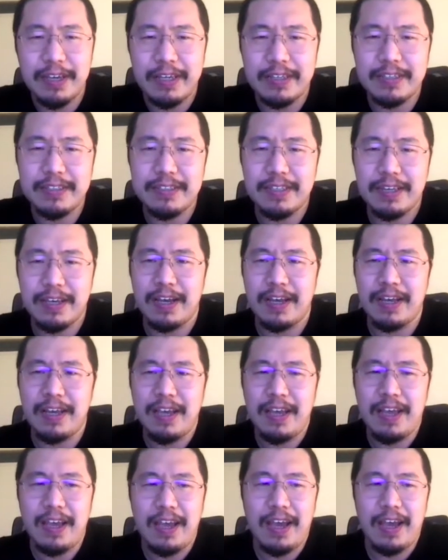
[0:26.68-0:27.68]
is
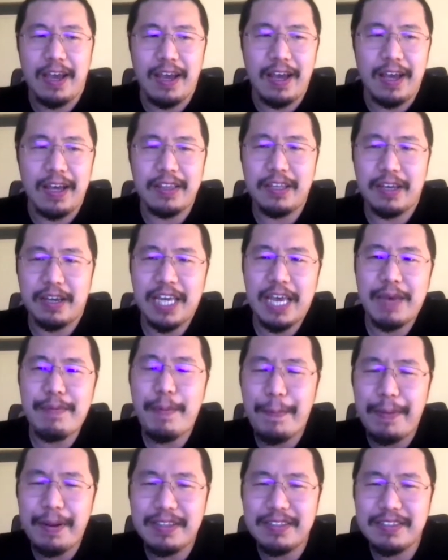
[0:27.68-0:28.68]
the
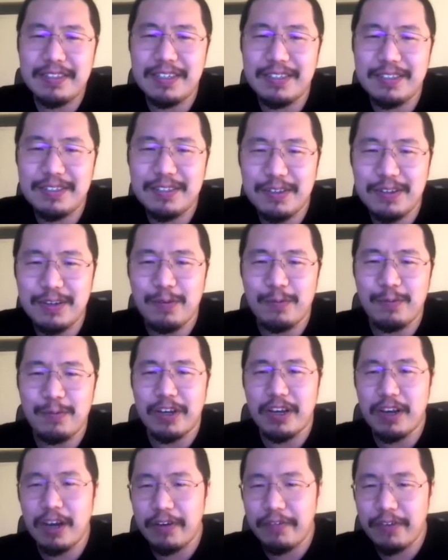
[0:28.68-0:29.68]
capability to
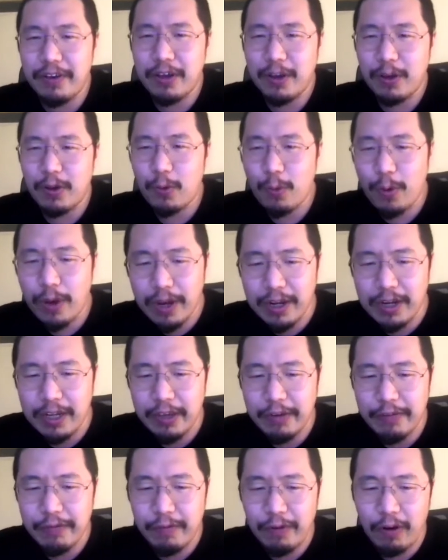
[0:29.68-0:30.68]
recover
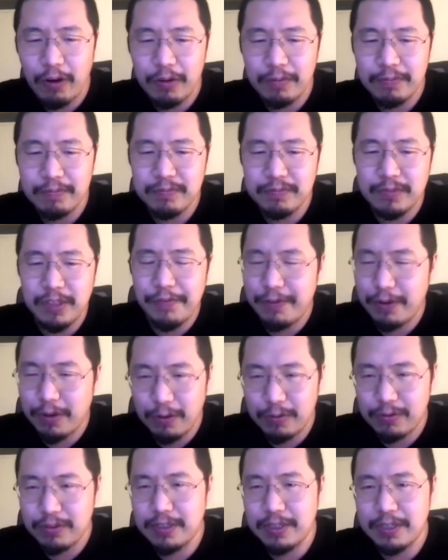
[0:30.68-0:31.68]
quickly from
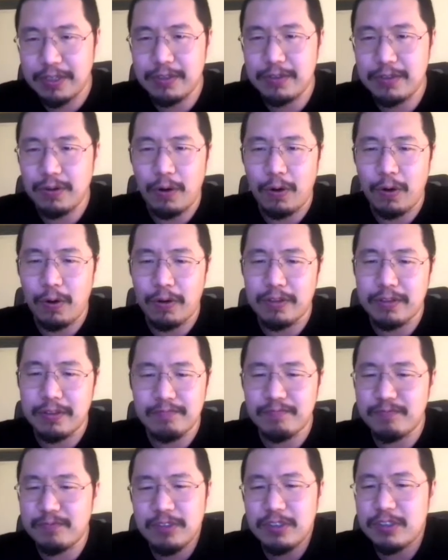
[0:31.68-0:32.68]
difficulties or
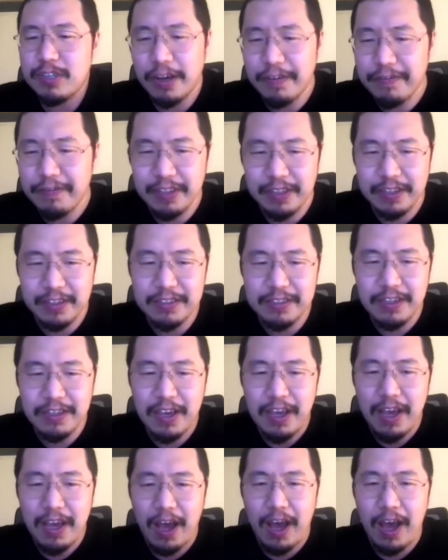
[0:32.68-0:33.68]
toughness.
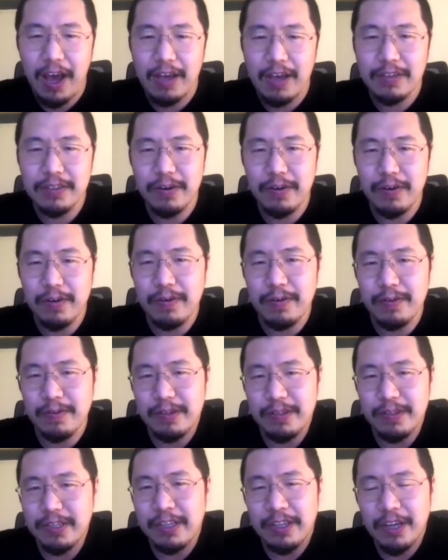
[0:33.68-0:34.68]
So
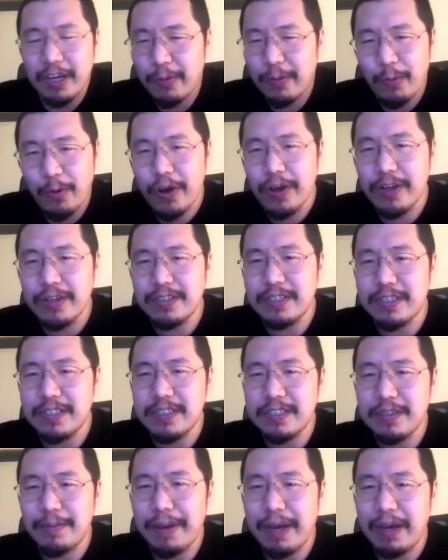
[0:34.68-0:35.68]
in other words,
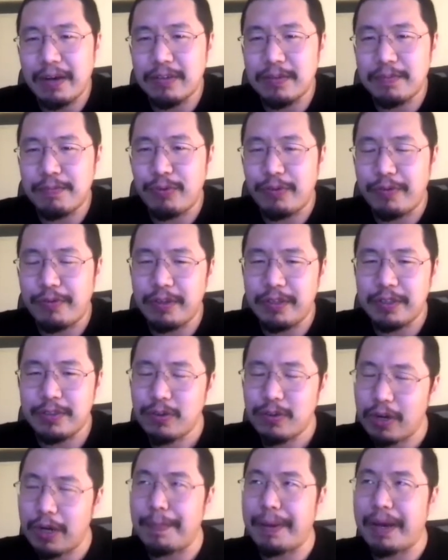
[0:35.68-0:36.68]
it's
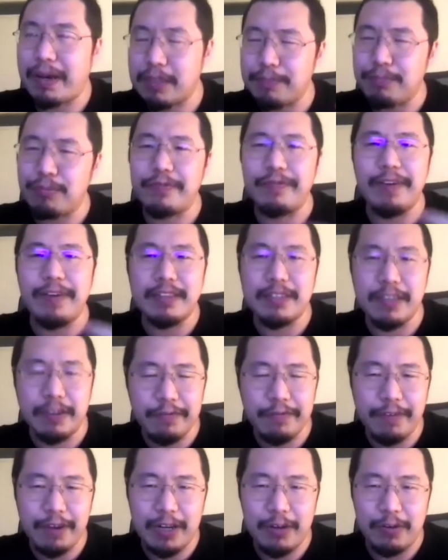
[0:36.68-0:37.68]
not about preventing
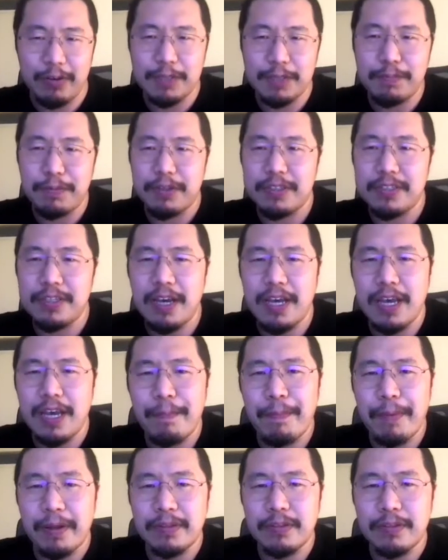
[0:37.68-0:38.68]
failures per se,
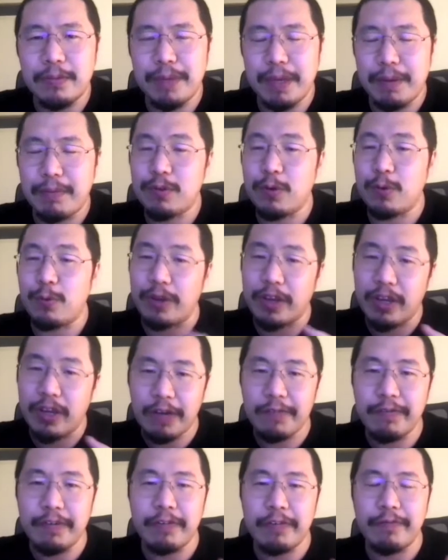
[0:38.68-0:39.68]
but to be able to
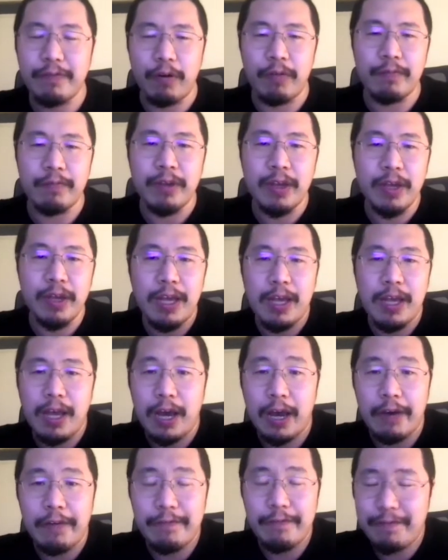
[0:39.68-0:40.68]
recover from
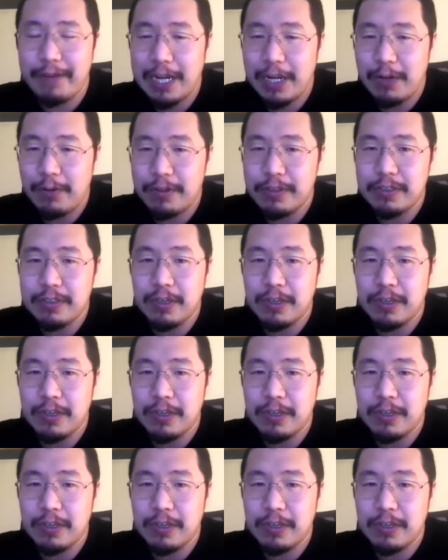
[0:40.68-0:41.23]
failures